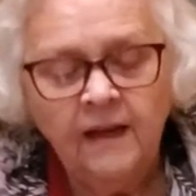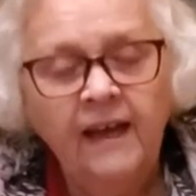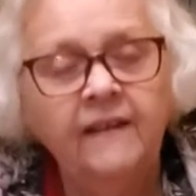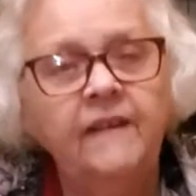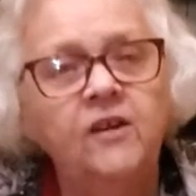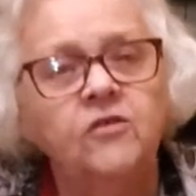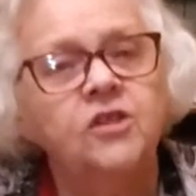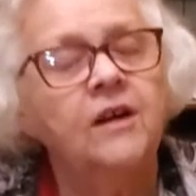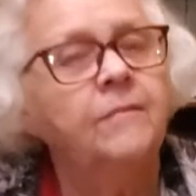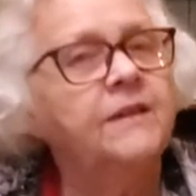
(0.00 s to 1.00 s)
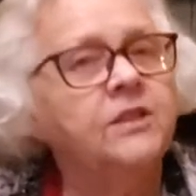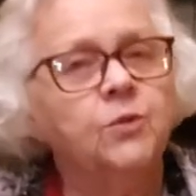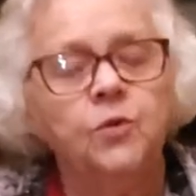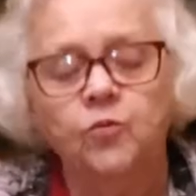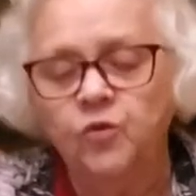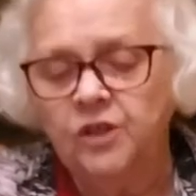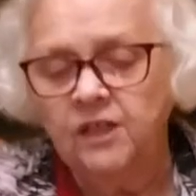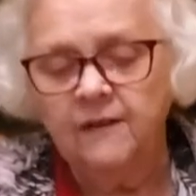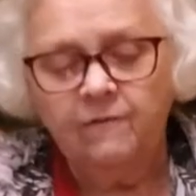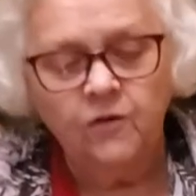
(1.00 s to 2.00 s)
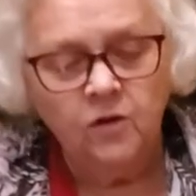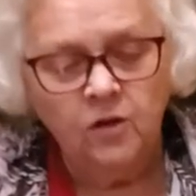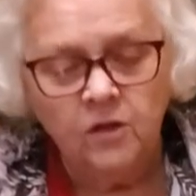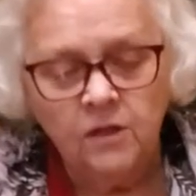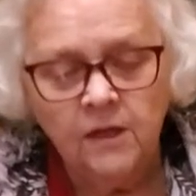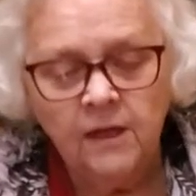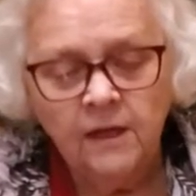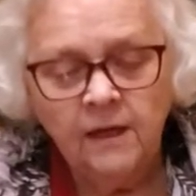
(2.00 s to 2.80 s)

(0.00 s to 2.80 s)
and their tummies were really full,